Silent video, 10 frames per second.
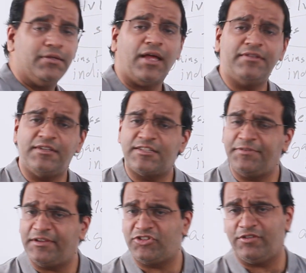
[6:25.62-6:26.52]
Another
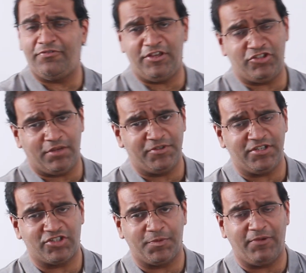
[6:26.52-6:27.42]
distinguishing feature
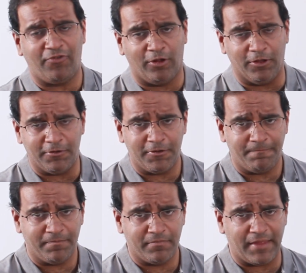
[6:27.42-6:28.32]
which has to be followed
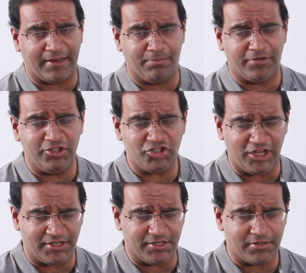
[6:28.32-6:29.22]
and
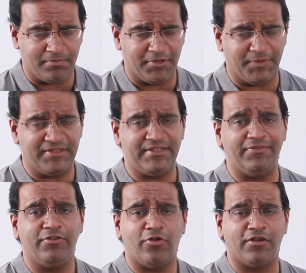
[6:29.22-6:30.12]
appreciated between
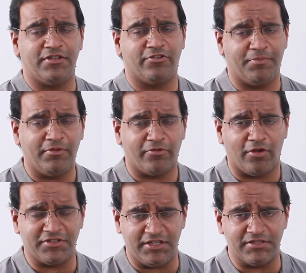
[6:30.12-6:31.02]
civil wrongs and criminal
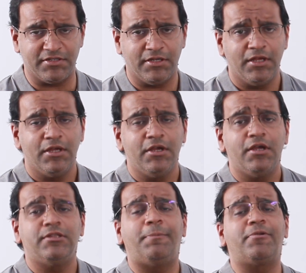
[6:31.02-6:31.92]
wrongs is
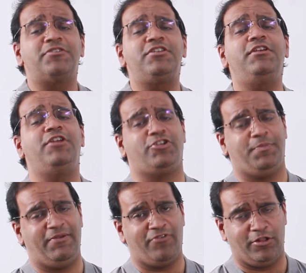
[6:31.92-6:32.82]
the procedure
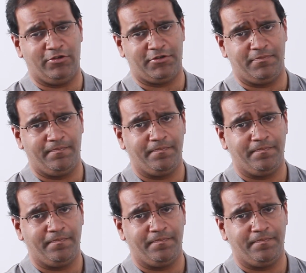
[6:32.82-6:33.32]
to be followed.